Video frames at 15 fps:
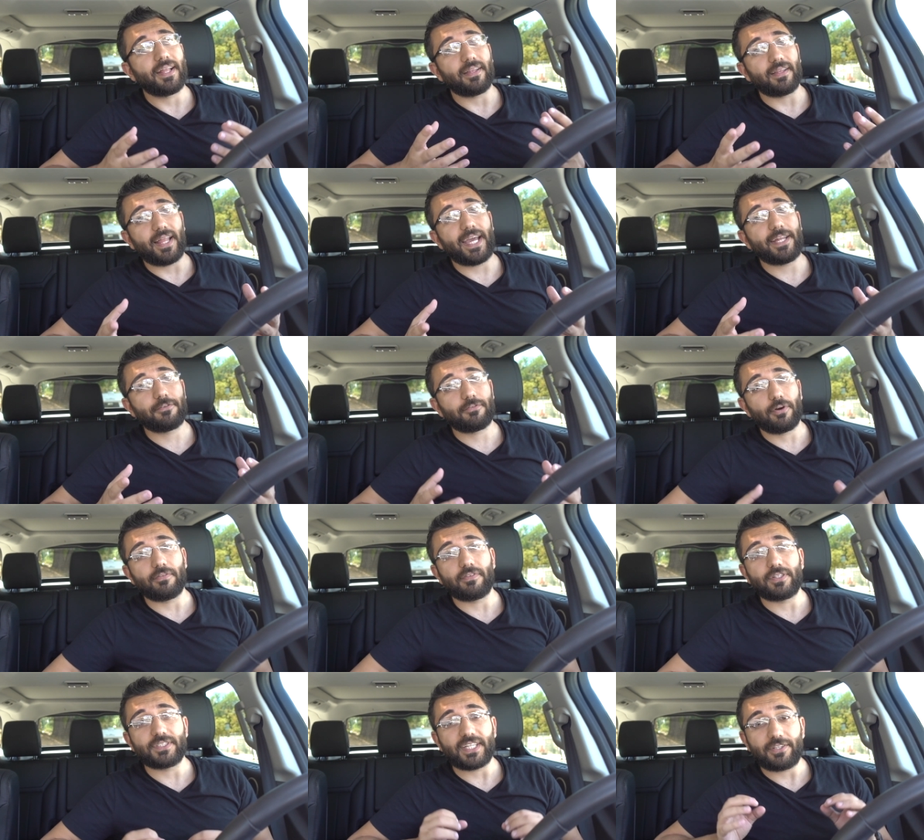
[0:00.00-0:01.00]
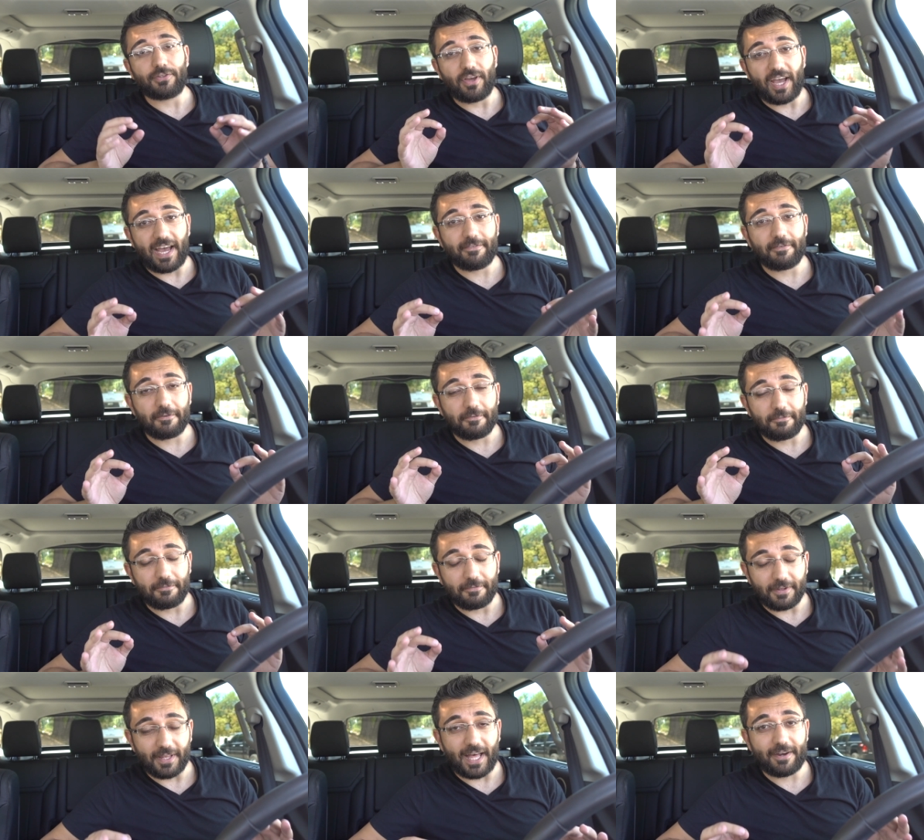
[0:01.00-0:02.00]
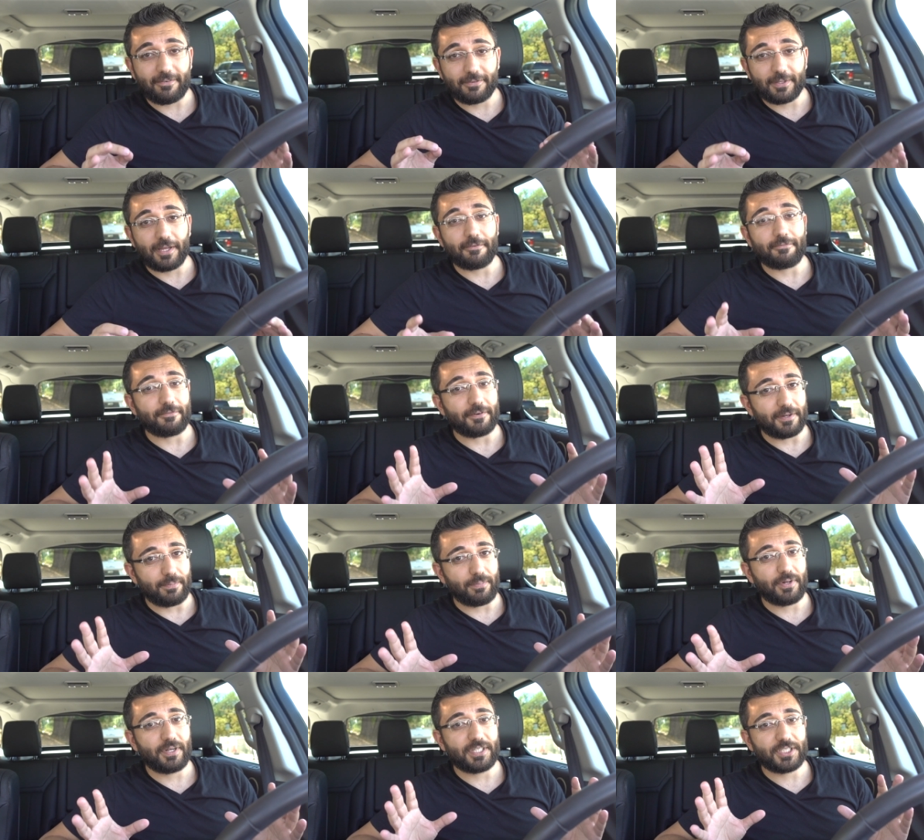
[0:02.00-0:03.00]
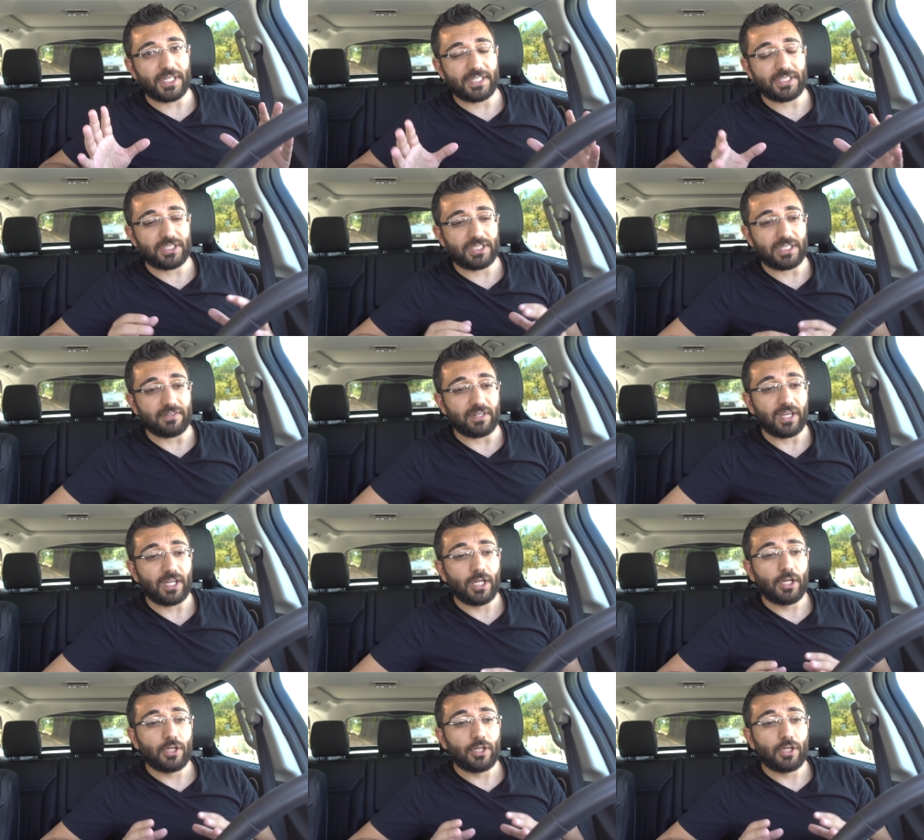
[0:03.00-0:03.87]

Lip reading: Land Rovers and you have a lot of love for the British engineering.